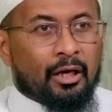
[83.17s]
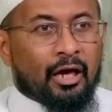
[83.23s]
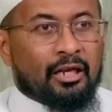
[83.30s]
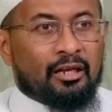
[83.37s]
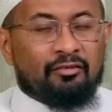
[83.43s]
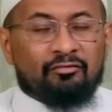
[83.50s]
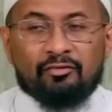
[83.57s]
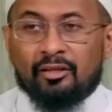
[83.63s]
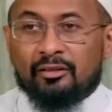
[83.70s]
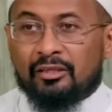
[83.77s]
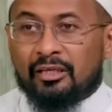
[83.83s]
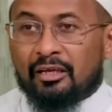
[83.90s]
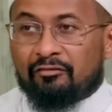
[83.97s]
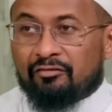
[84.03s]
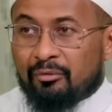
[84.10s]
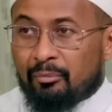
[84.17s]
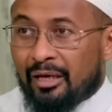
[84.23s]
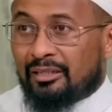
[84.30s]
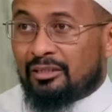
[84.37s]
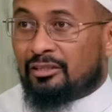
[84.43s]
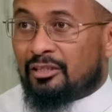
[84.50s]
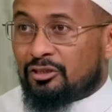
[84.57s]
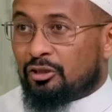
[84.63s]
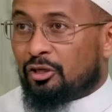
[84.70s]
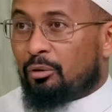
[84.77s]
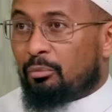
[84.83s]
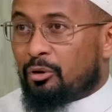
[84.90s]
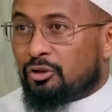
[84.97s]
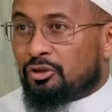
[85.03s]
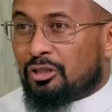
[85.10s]
And he felt that if the Mahdi doesn't
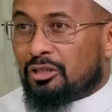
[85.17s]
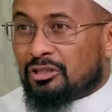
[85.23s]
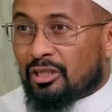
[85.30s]
emerge in